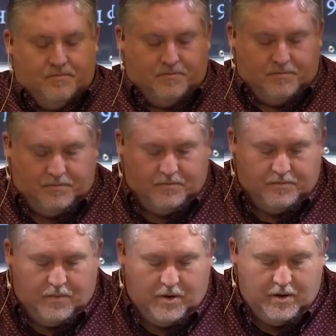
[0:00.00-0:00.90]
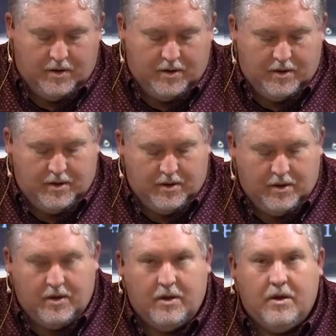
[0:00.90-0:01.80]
(no one is talking)